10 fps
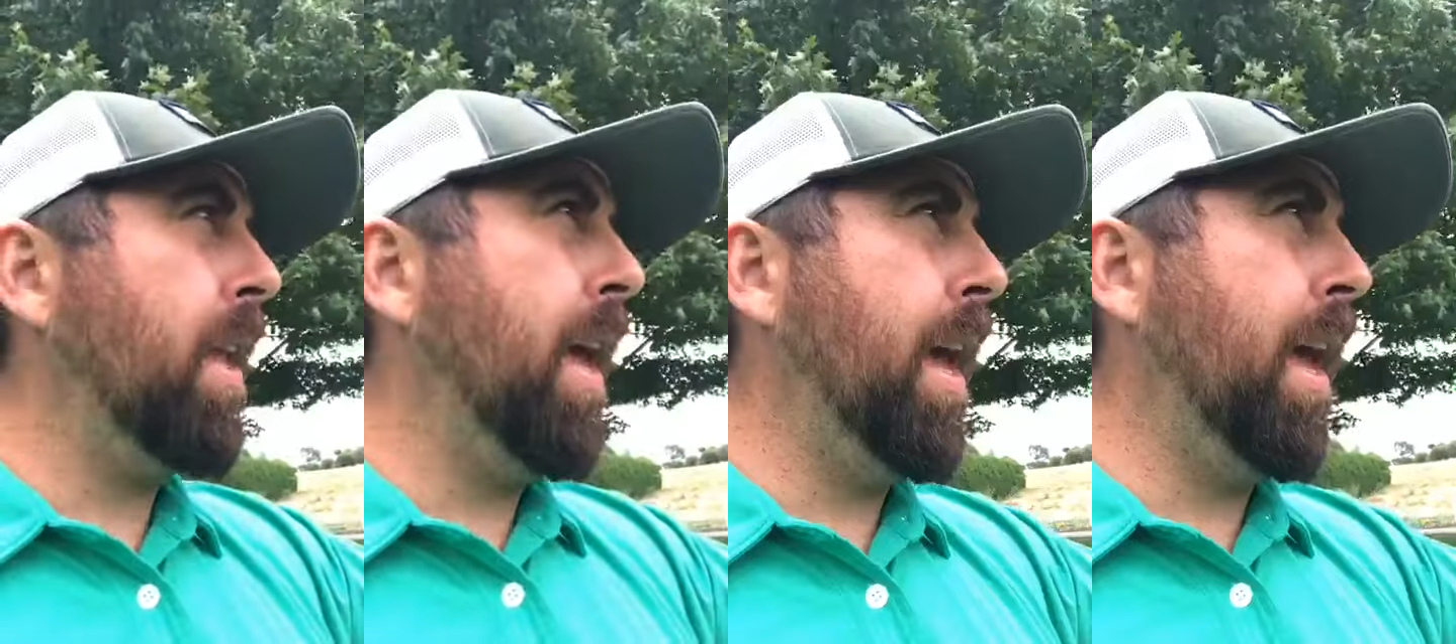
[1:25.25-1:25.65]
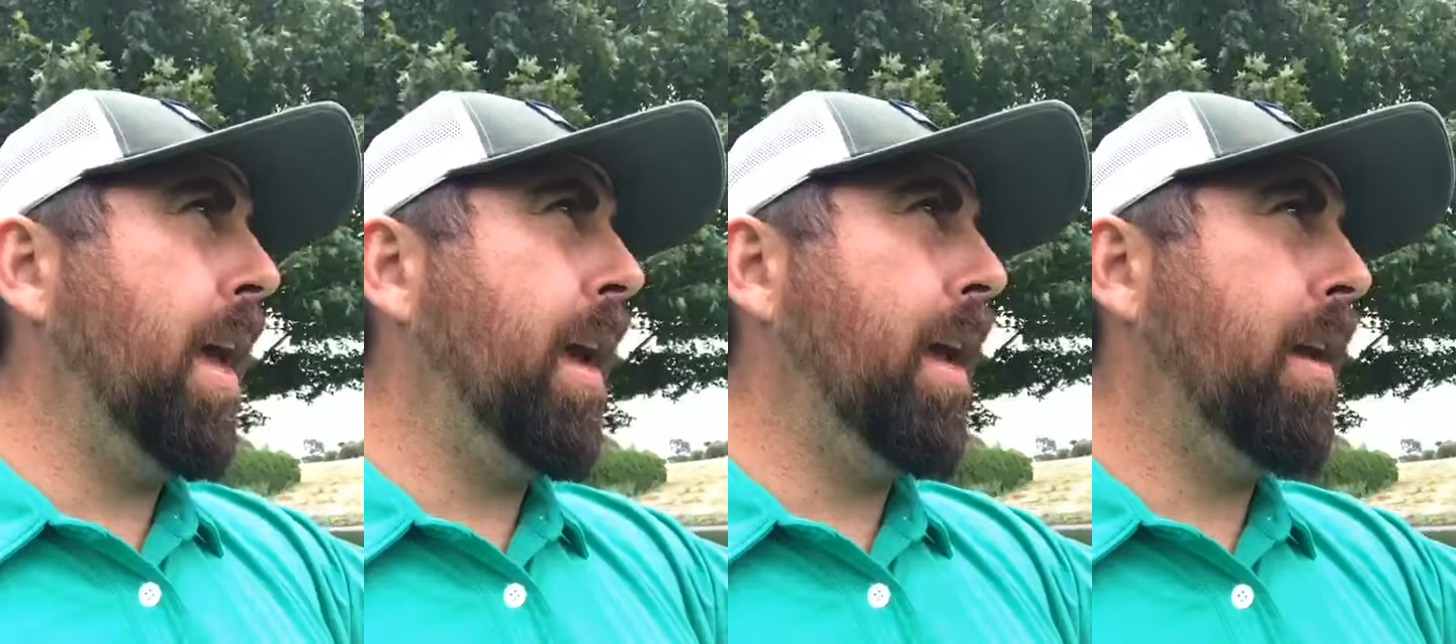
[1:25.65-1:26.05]

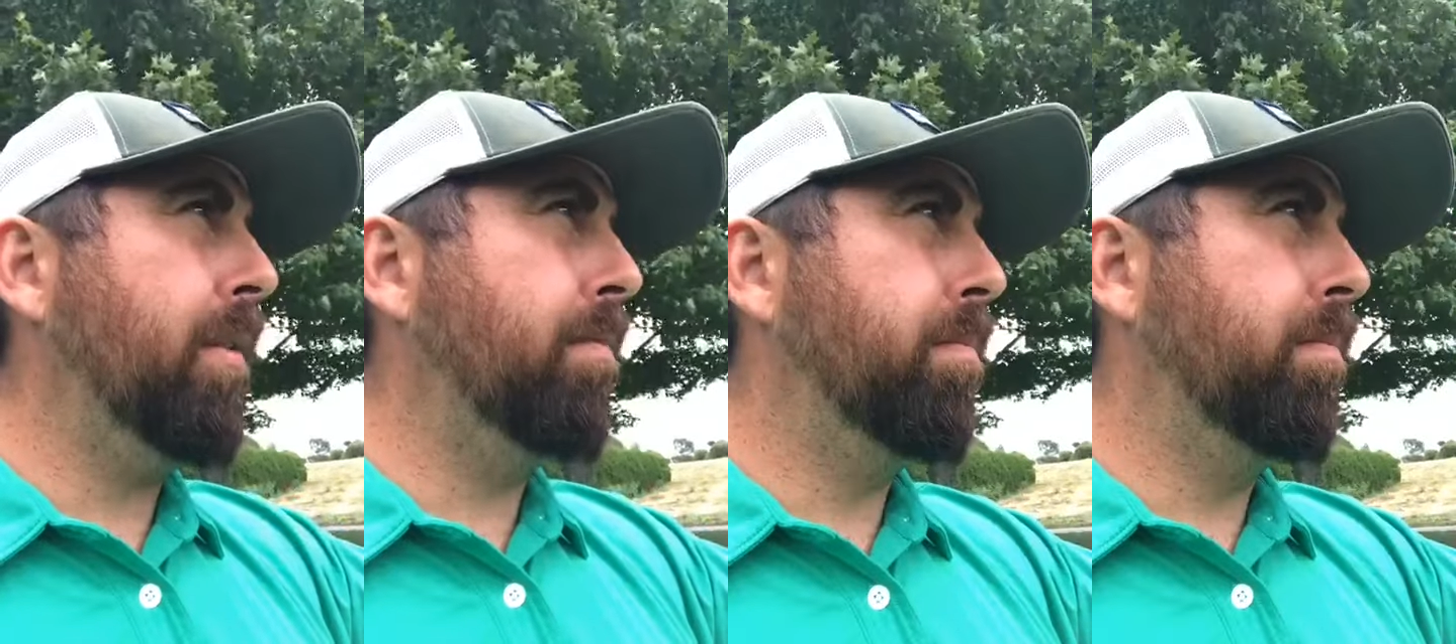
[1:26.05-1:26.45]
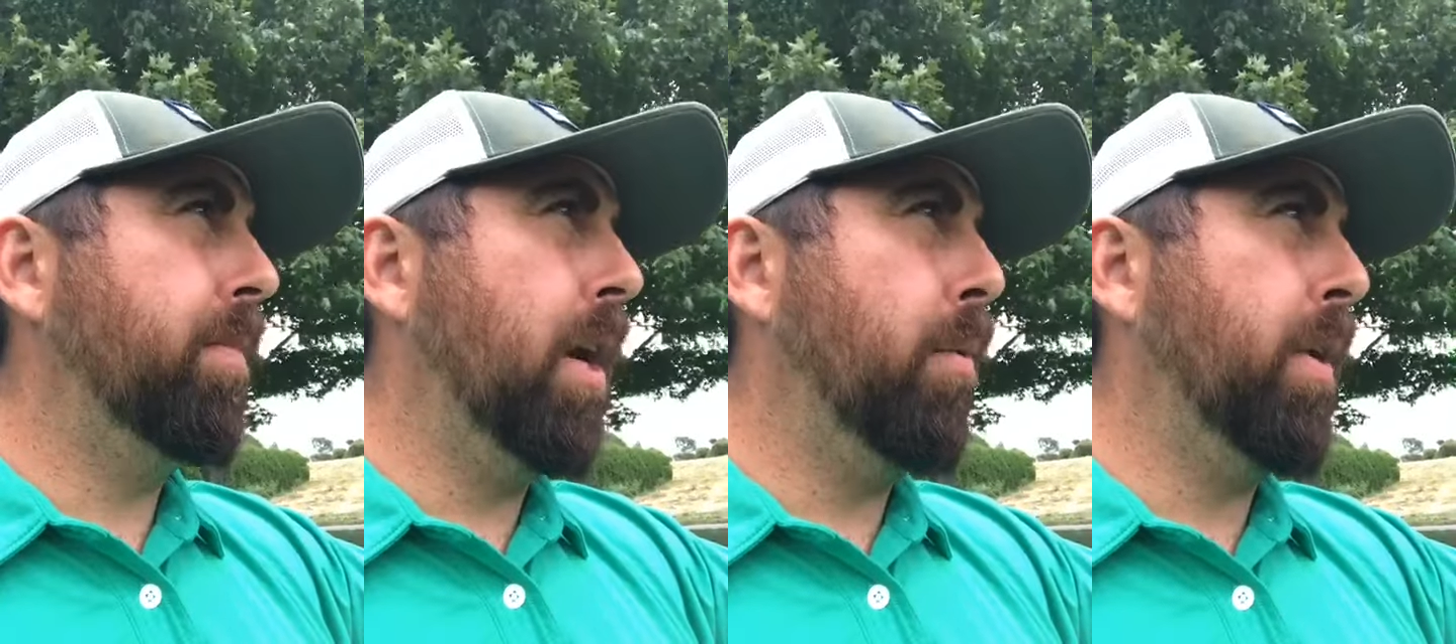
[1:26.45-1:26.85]
And
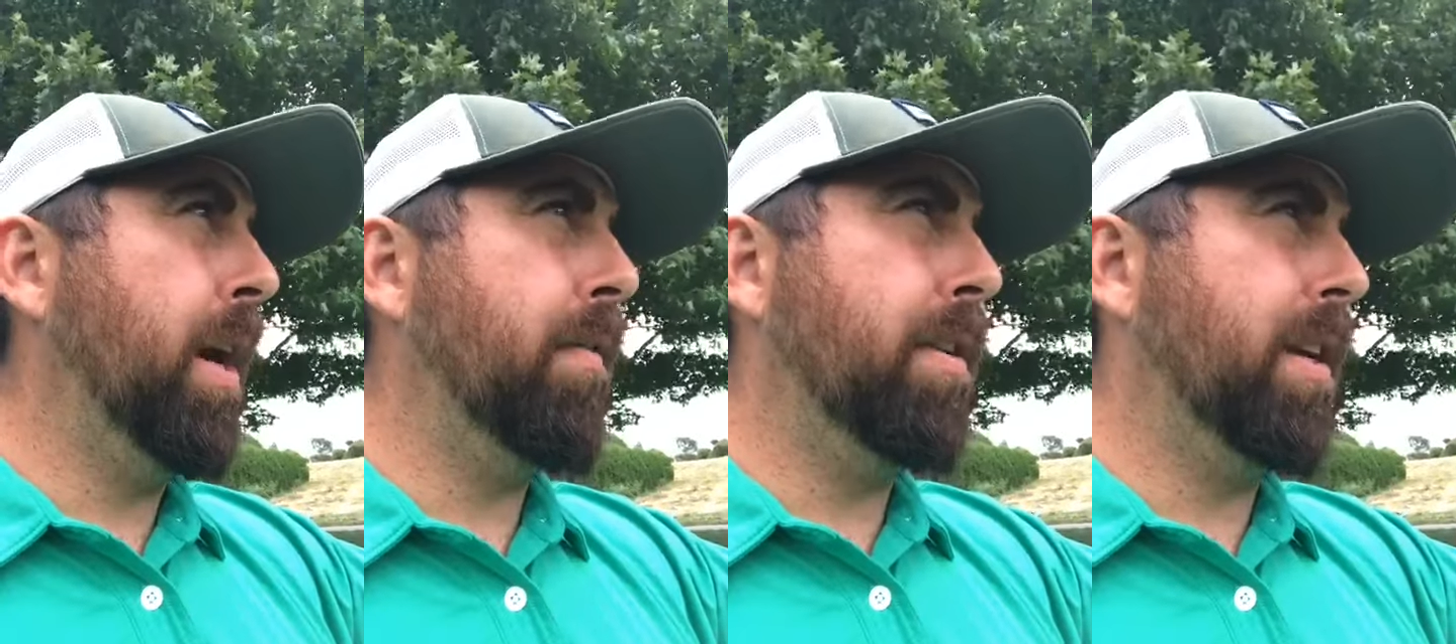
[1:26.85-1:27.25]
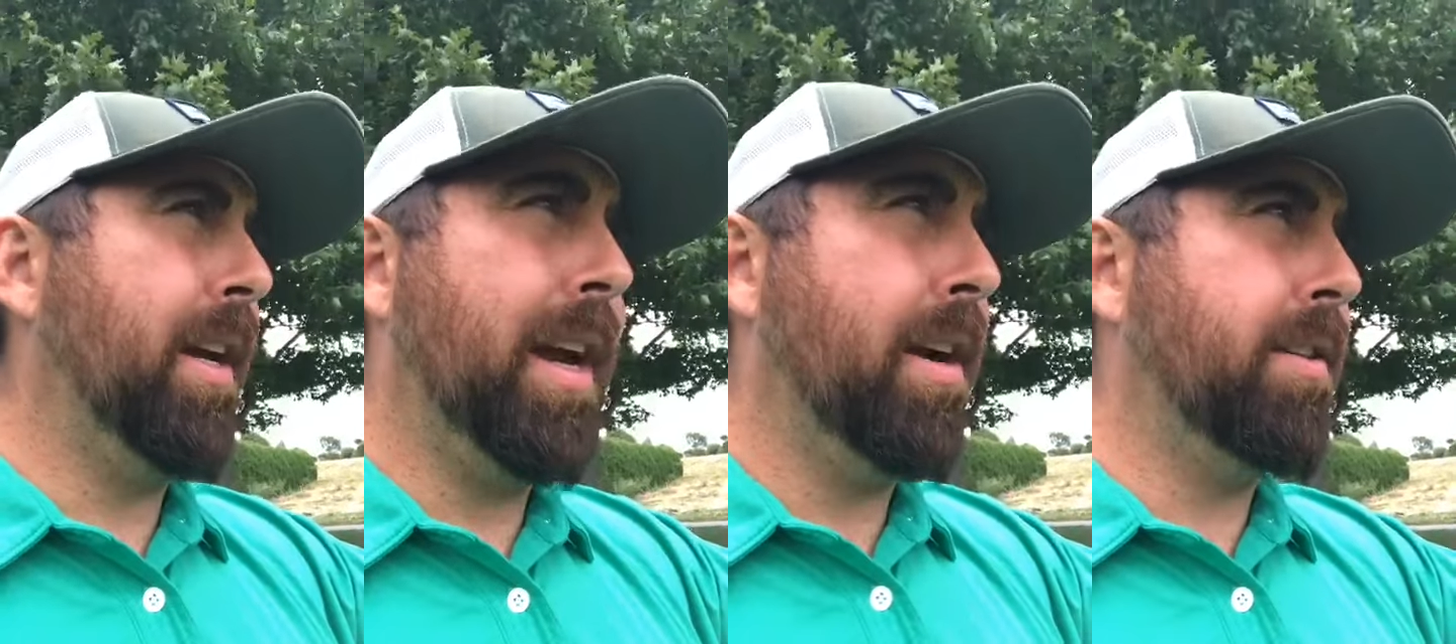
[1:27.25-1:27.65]
you know, we have
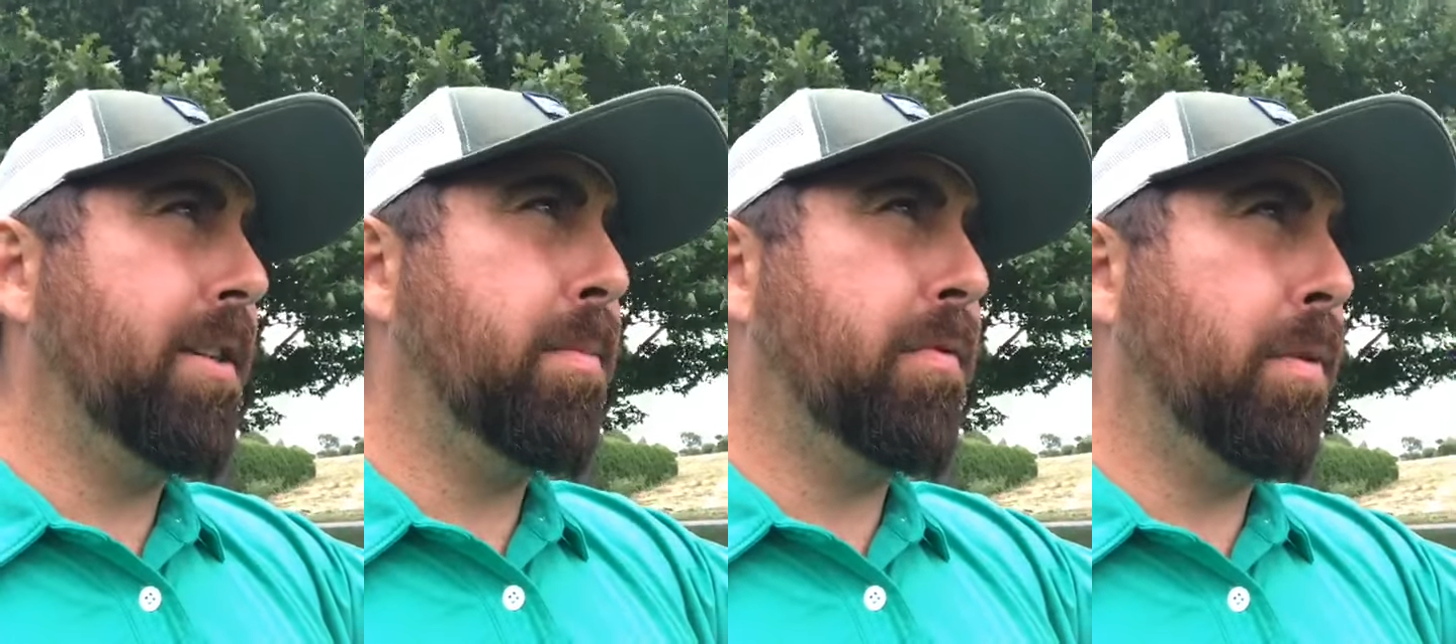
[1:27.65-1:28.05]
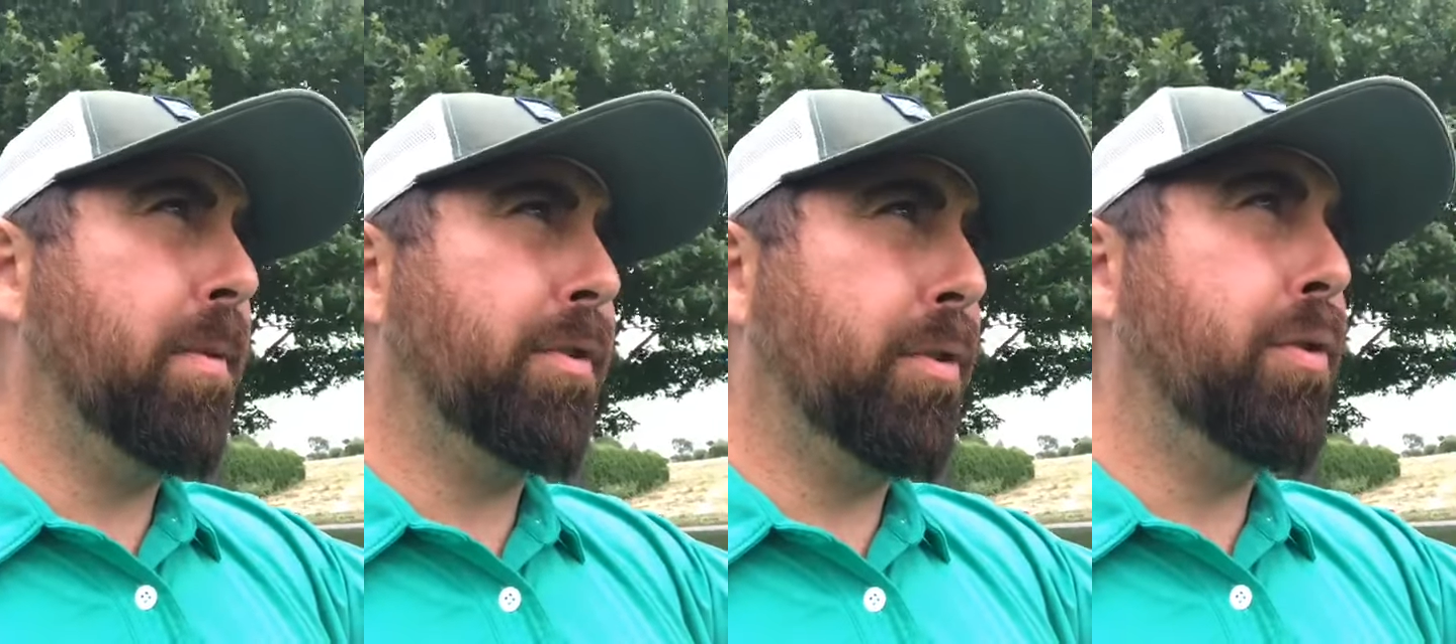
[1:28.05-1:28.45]
guaranteed
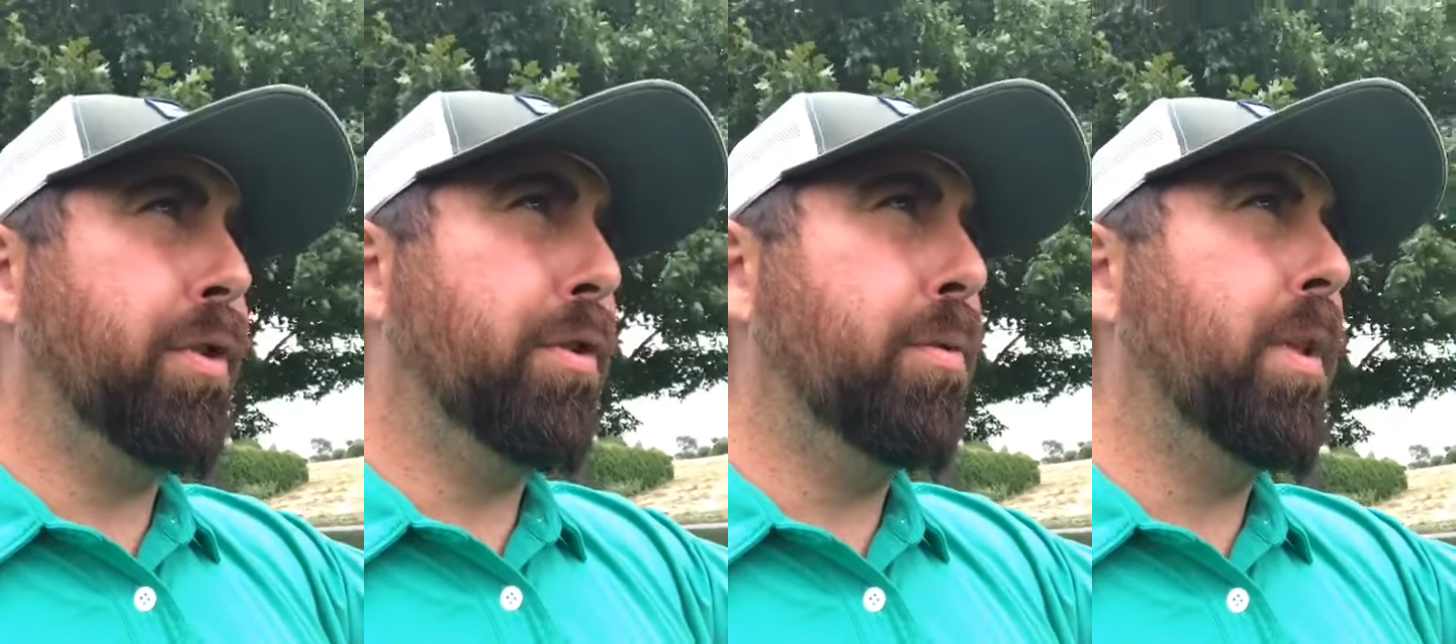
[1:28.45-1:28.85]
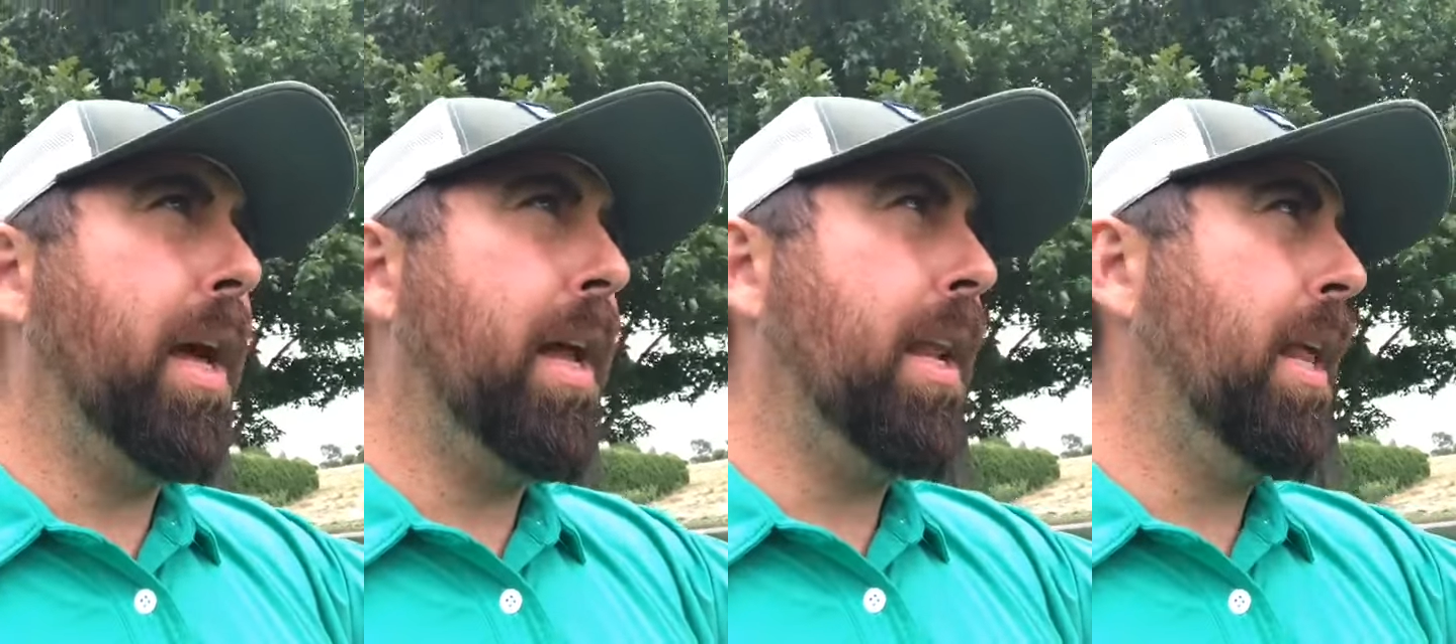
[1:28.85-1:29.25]
performance, so you can do
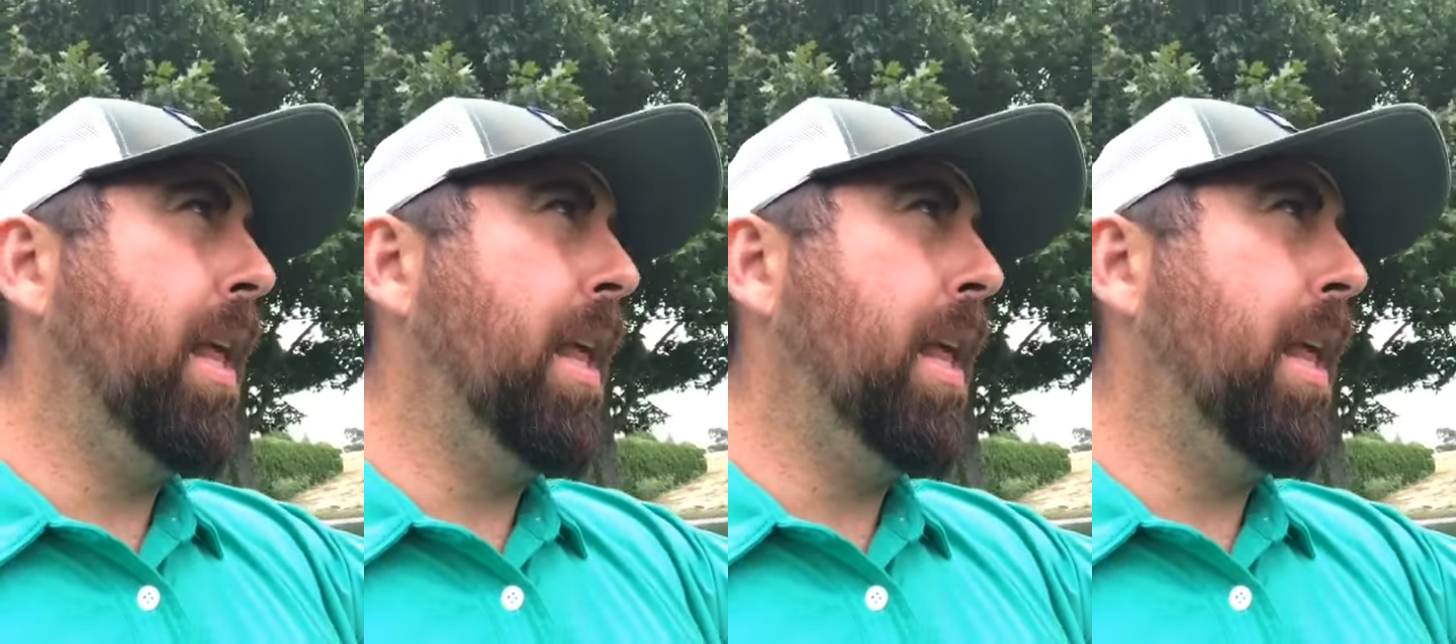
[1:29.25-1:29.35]
that